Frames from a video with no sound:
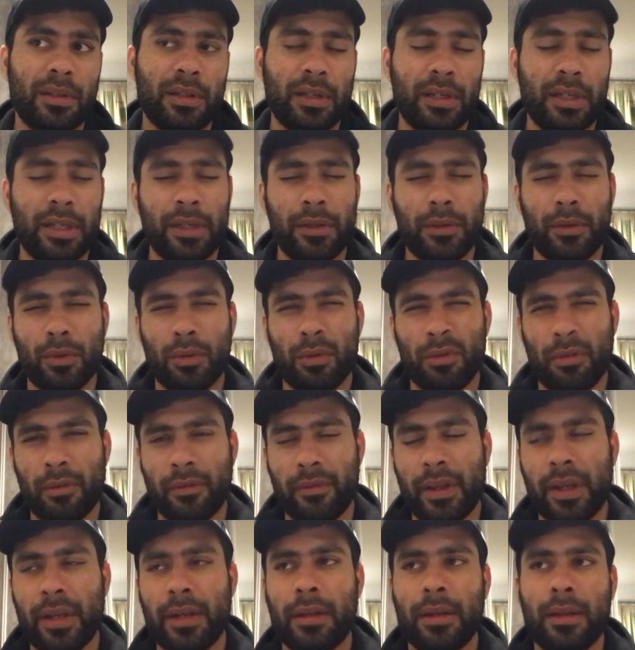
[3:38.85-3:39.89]
indoor
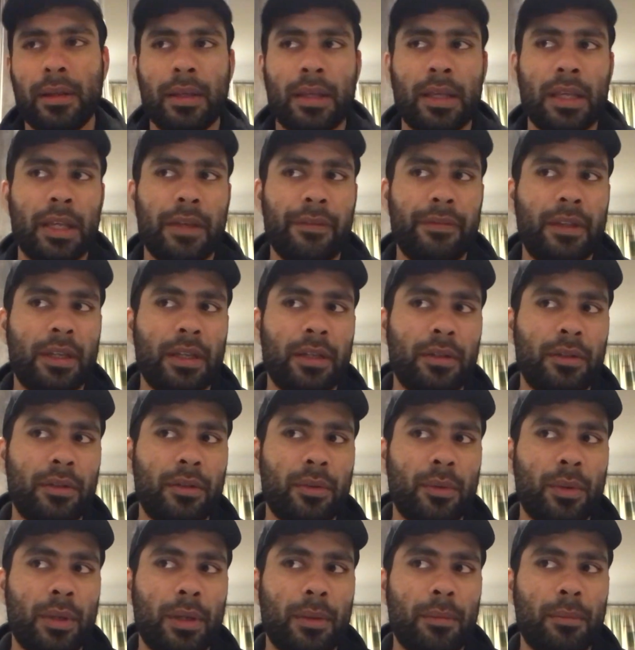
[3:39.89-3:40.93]
event if they
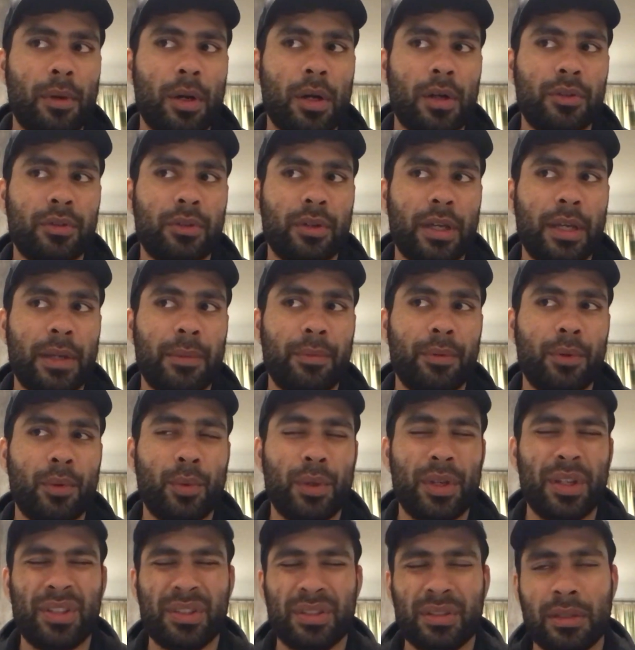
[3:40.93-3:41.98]
do it in March or April,
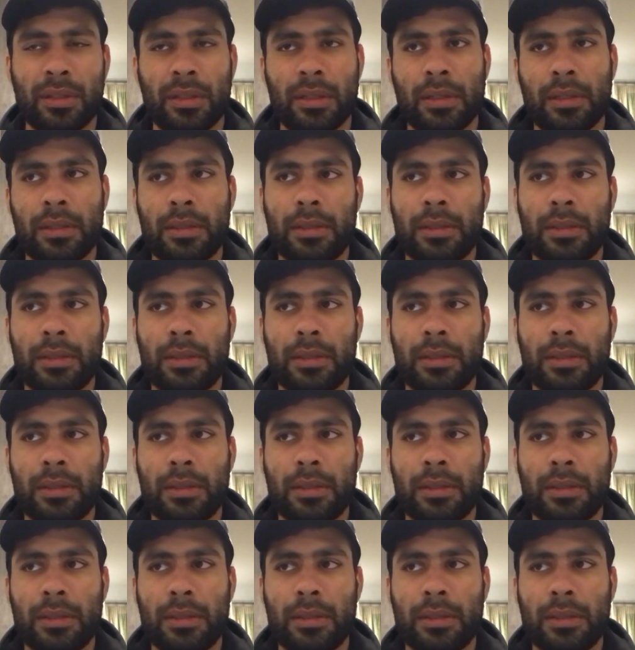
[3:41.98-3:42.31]
which